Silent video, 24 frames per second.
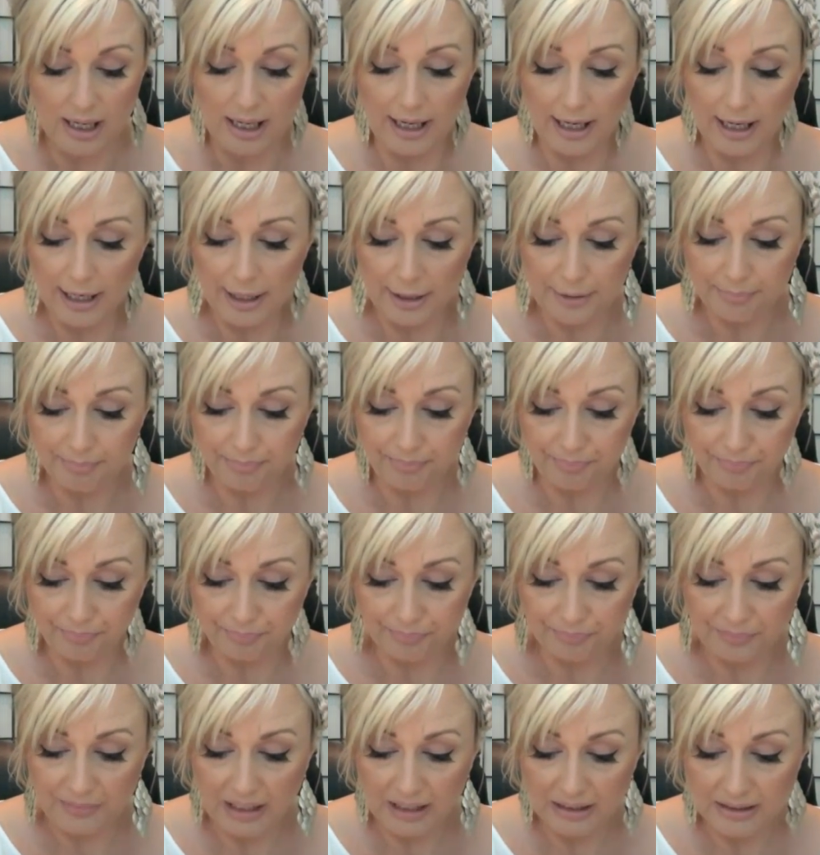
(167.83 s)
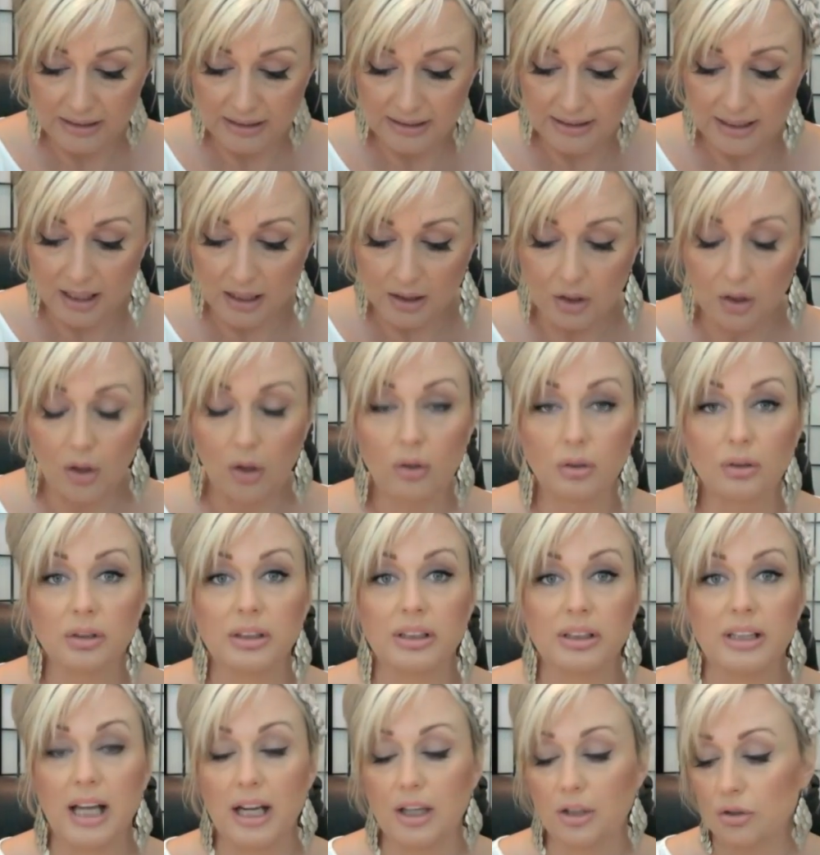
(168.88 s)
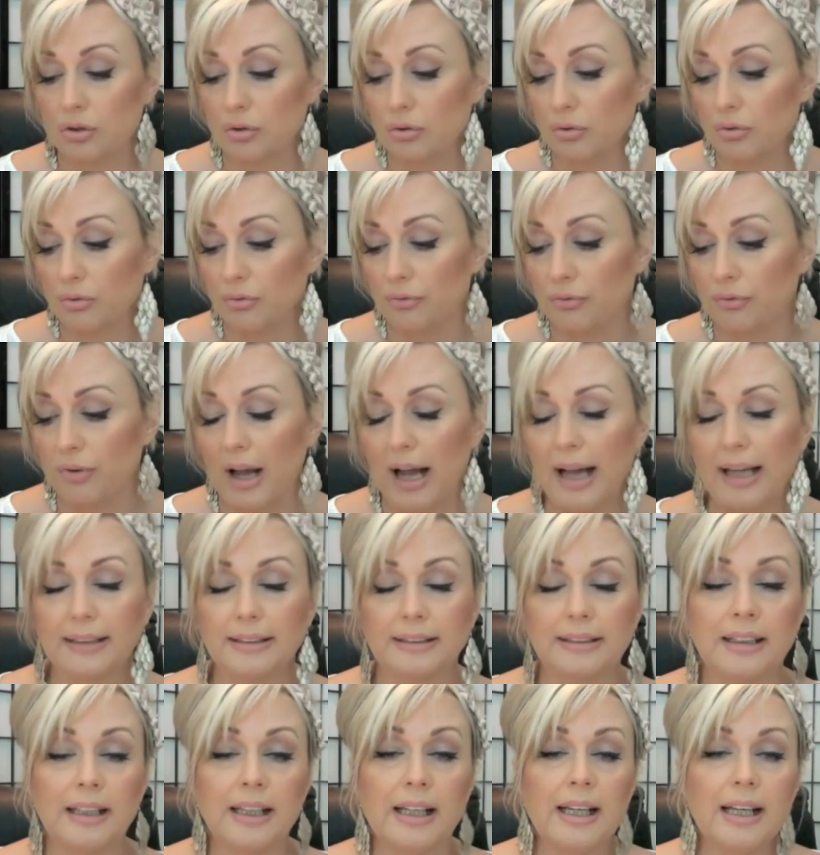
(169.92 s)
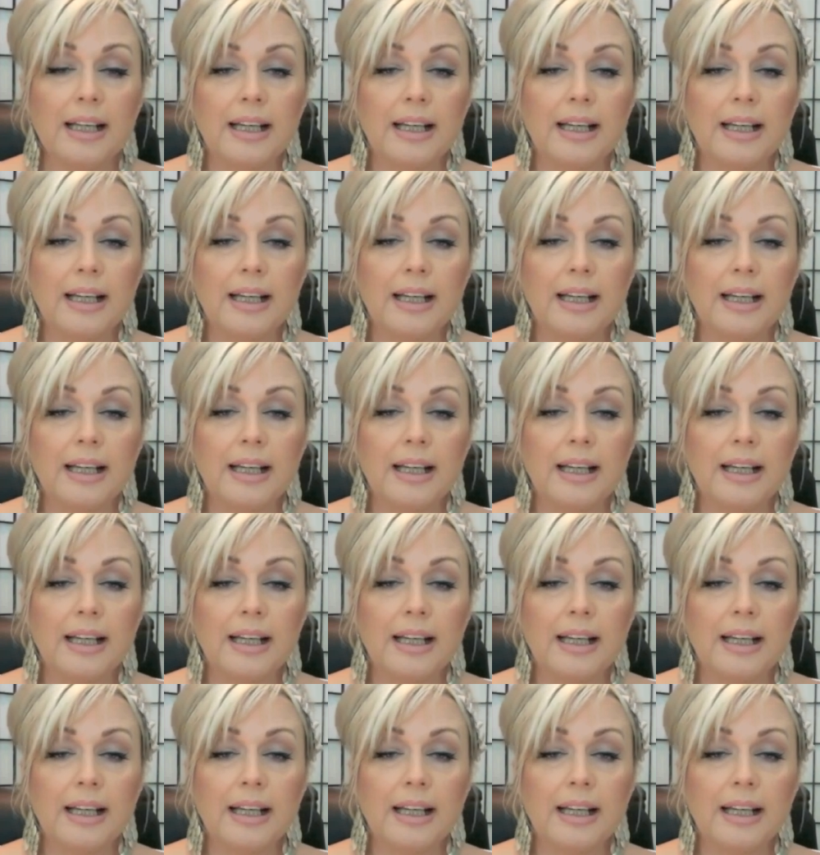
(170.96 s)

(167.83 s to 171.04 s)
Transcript: Um, and these are called Natural Fan.